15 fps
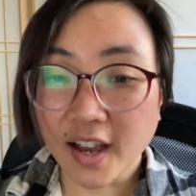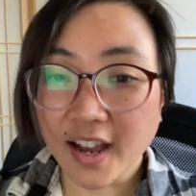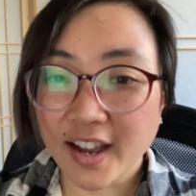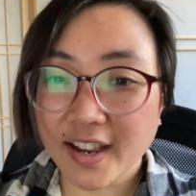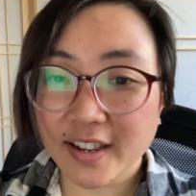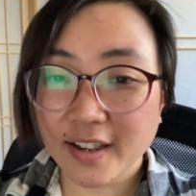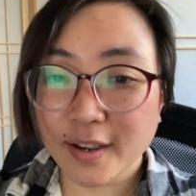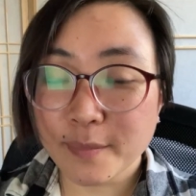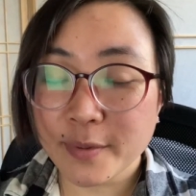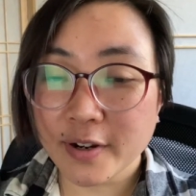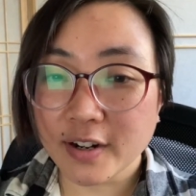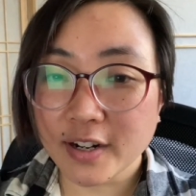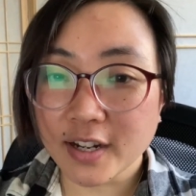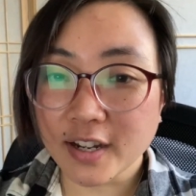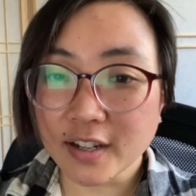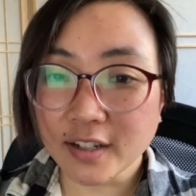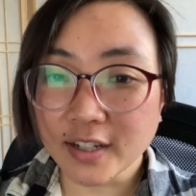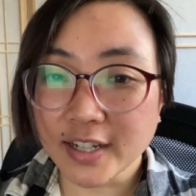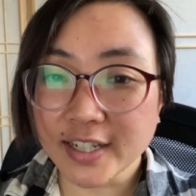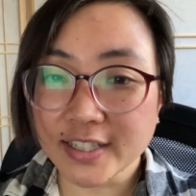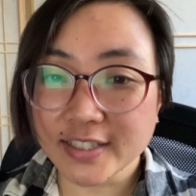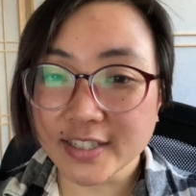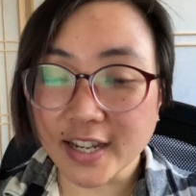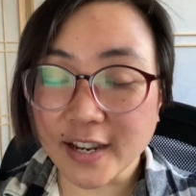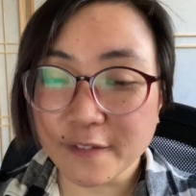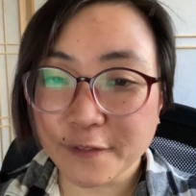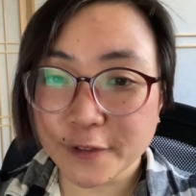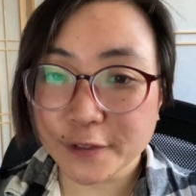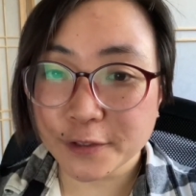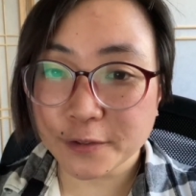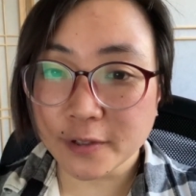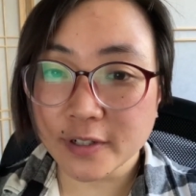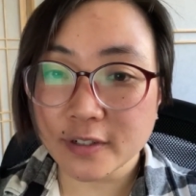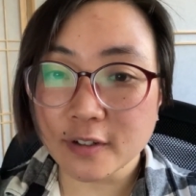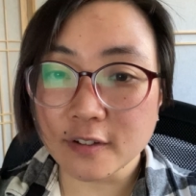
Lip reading: Hi, I'm Erica, and I first joined